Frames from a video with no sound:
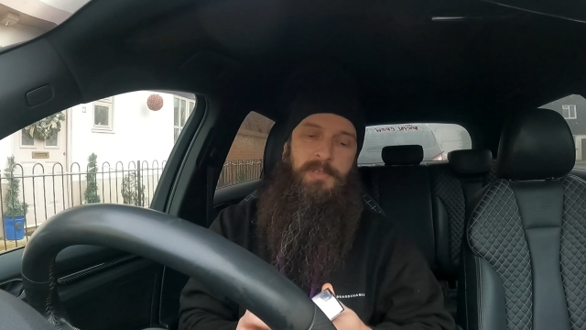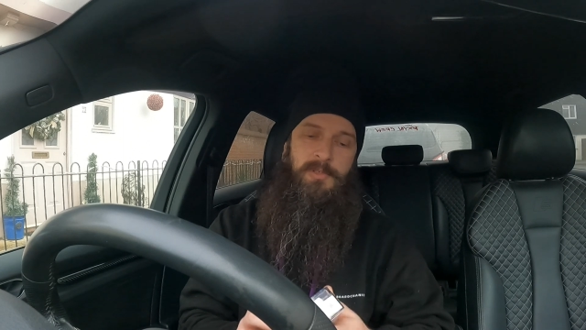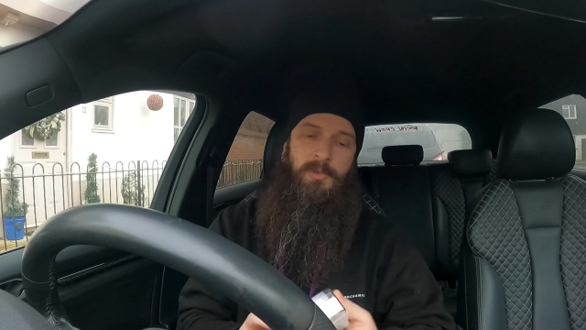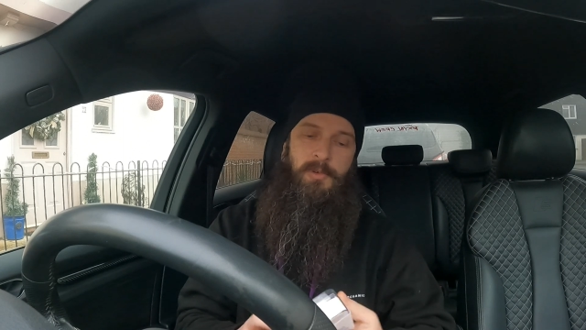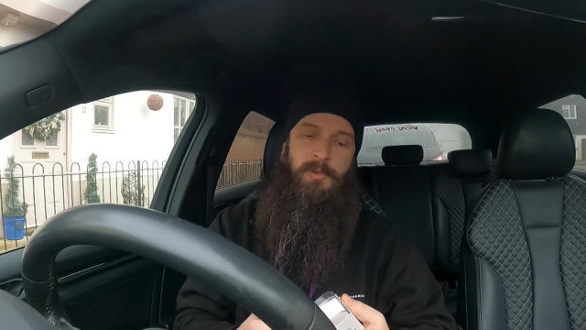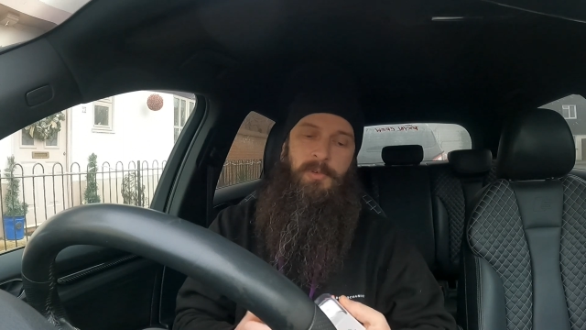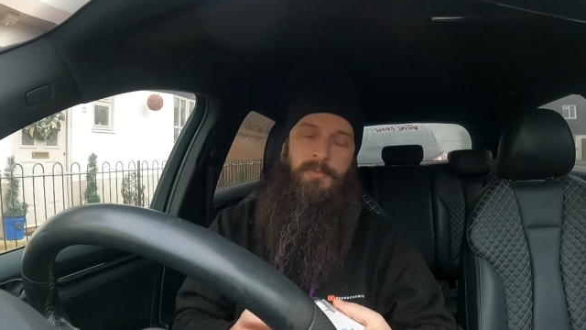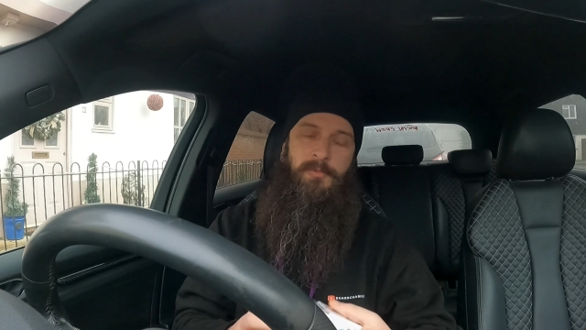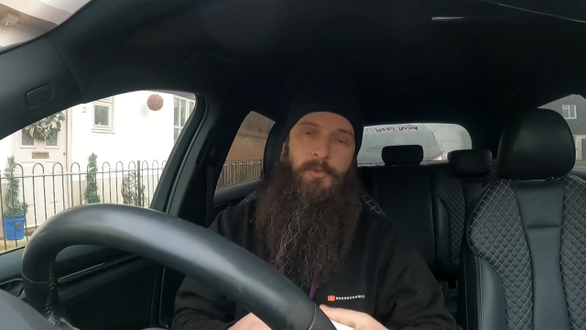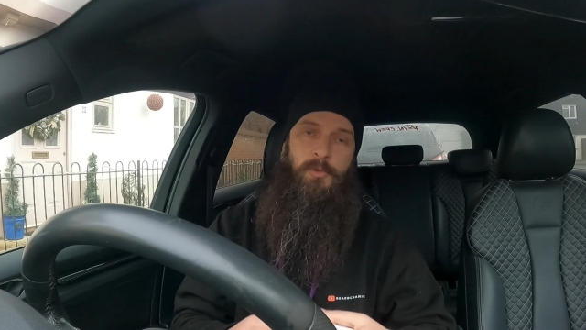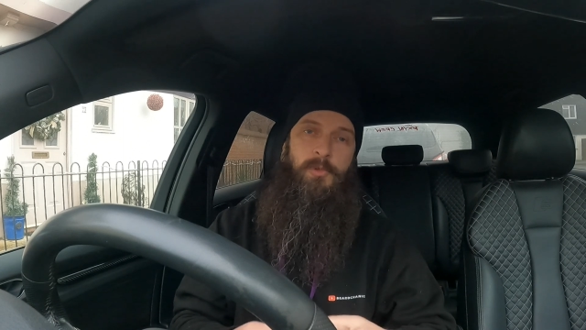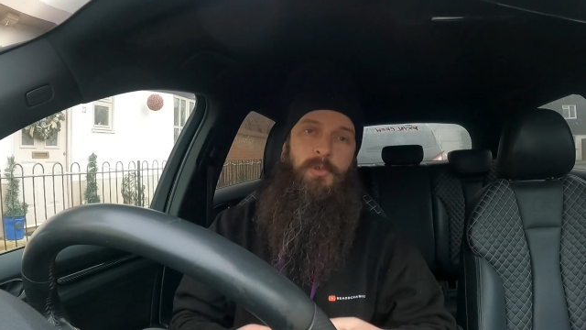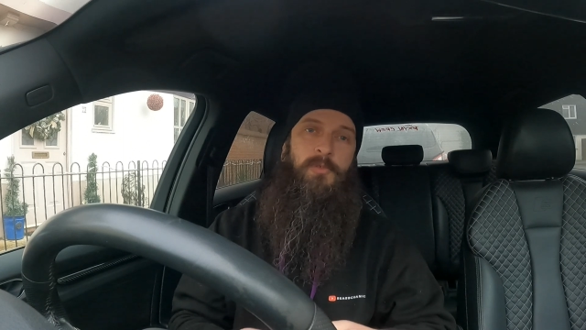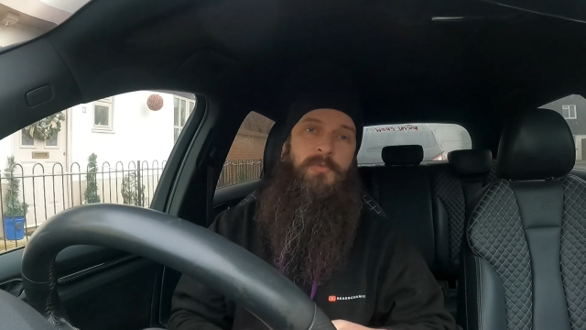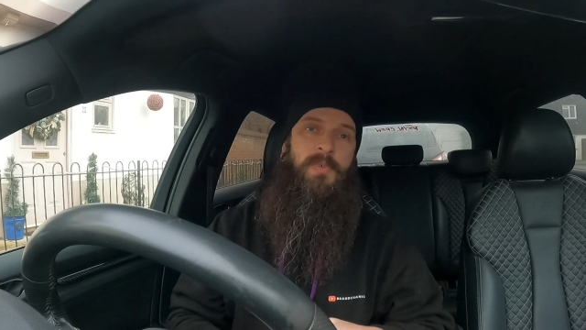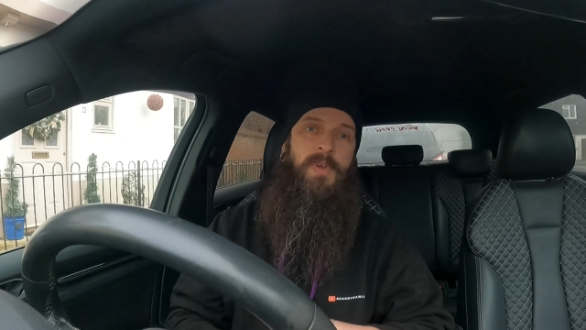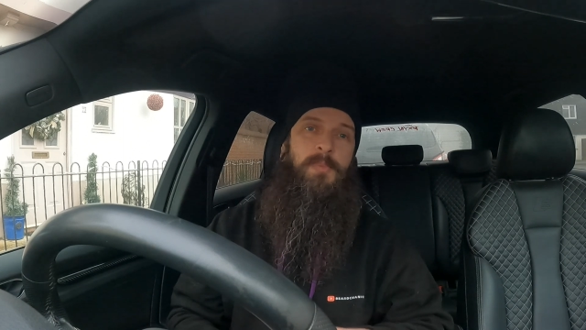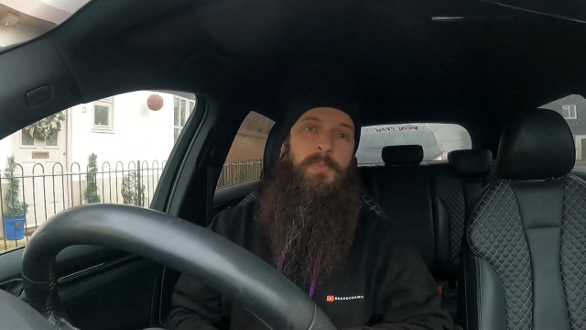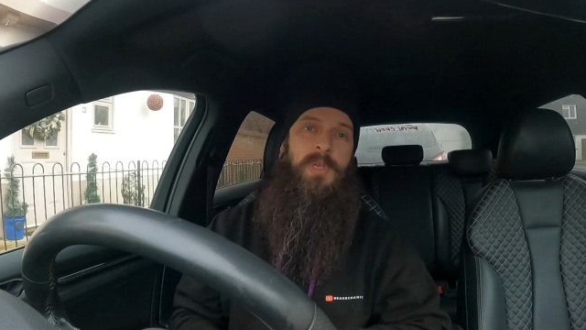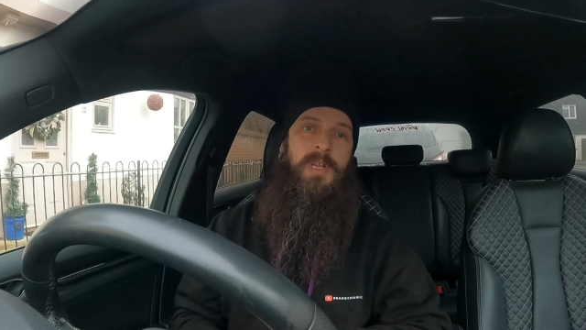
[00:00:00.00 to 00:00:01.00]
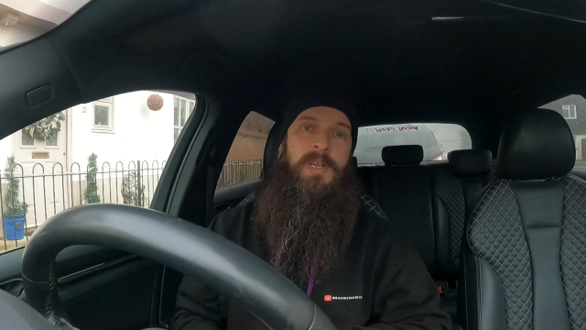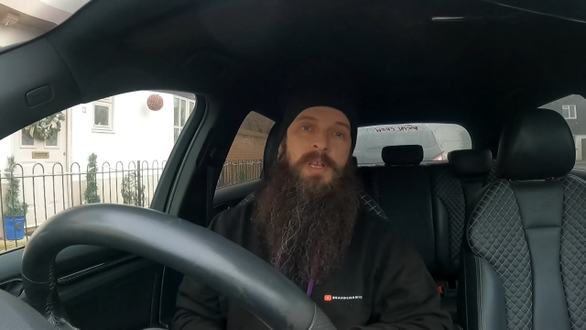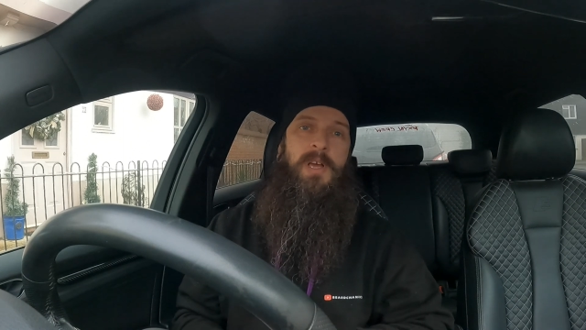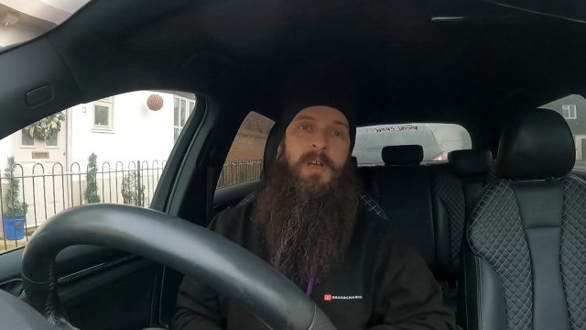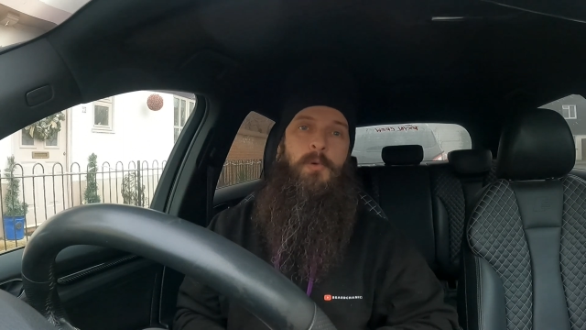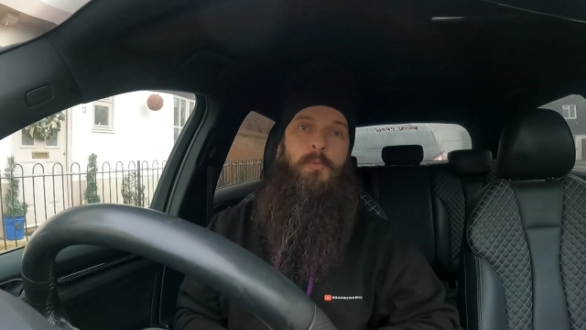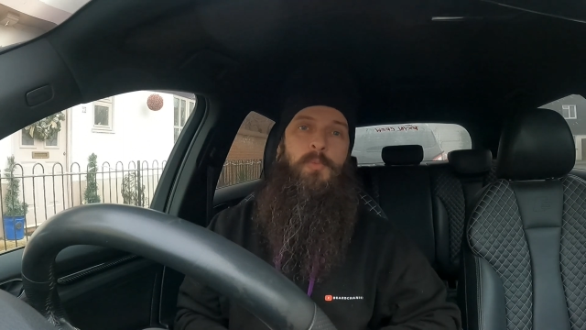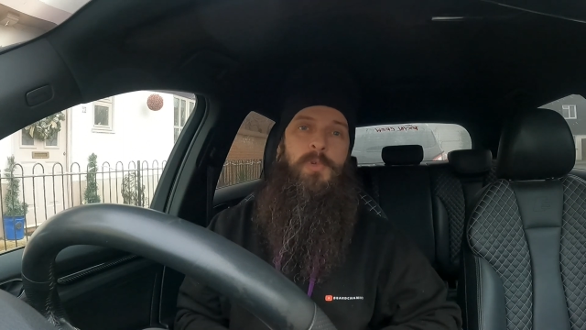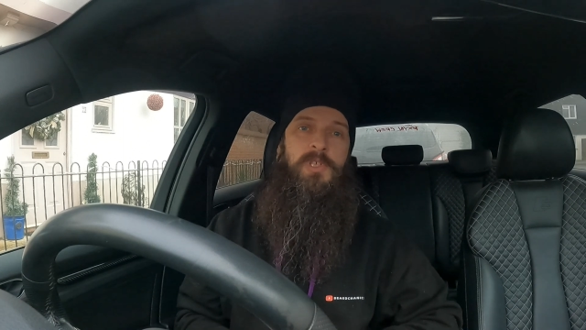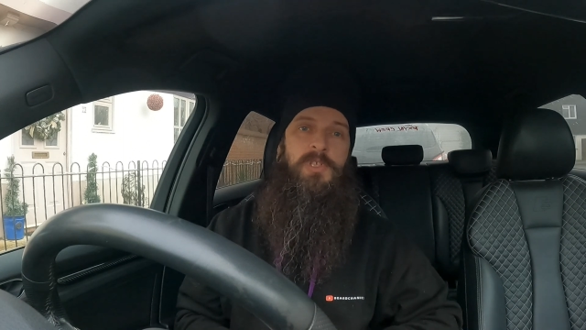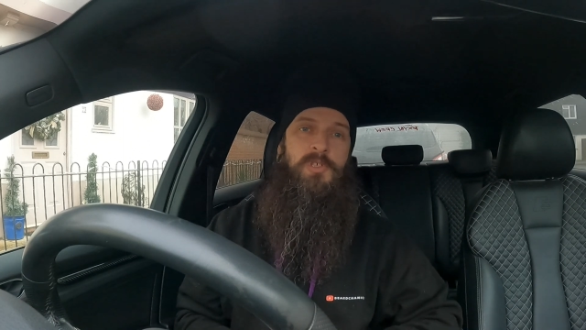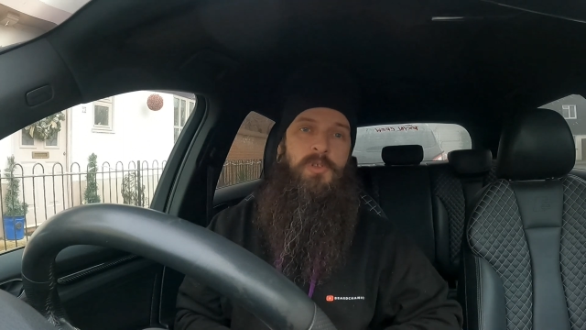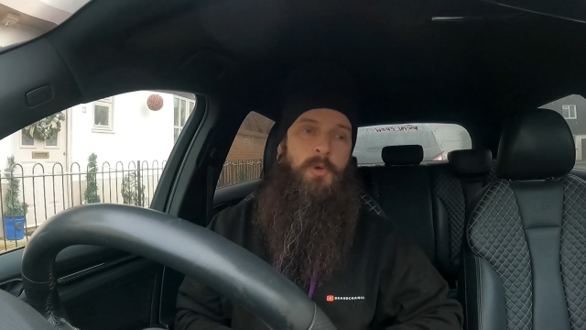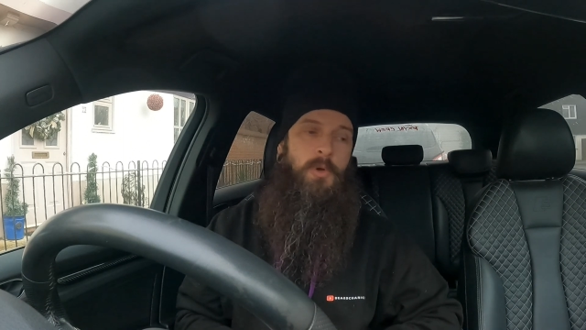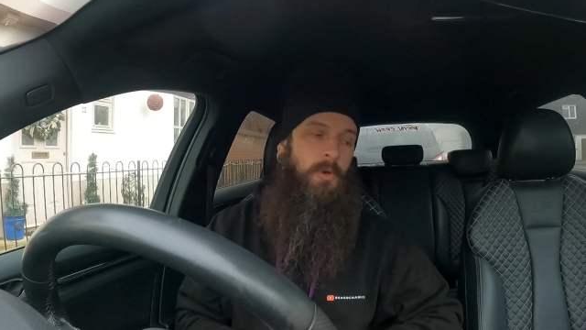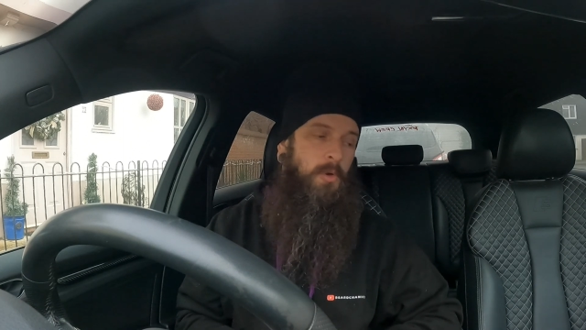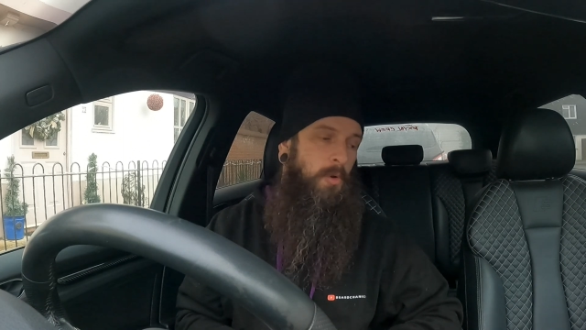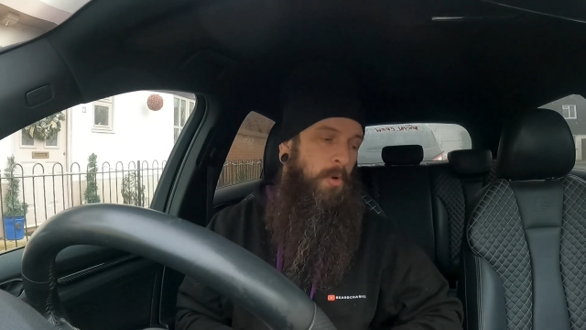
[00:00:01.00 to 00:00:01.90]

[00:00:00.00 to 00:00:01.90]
so if you're not familiar with